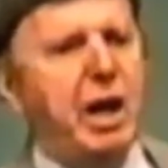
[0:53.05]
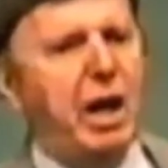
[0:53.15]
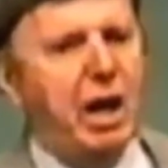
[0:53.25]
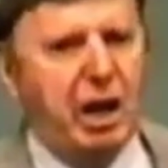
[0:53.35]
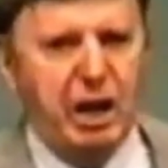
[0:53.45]

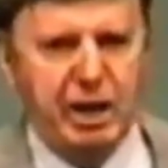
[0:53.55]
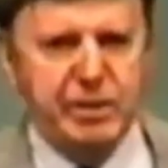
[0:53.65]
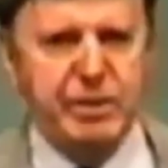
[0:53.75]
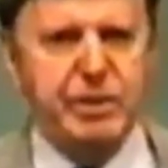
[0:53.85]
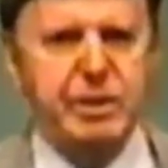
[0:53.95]

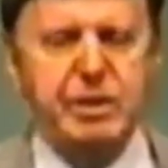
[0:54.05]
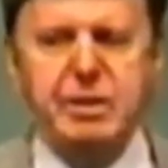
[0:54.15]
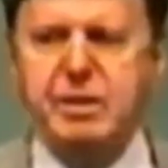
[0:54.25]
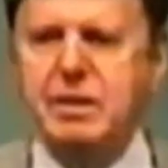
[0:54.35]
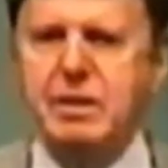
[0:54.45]
heart.
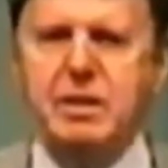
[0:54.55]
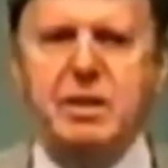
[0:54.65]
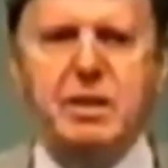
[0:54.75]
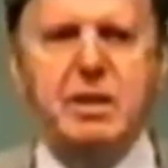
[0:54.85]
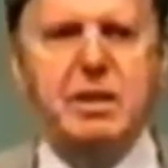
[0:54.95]

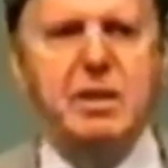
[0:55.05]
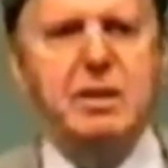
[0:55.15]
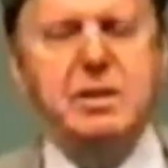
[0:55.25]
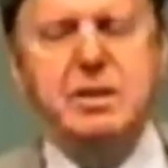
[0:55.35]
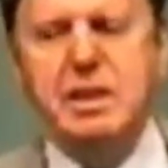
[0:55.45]

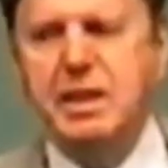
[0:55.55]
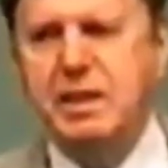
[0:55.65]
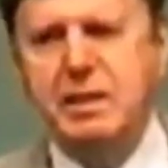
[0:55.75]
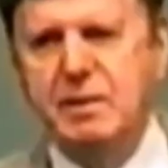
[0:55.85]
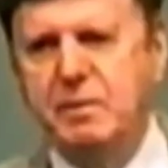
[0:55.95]
See?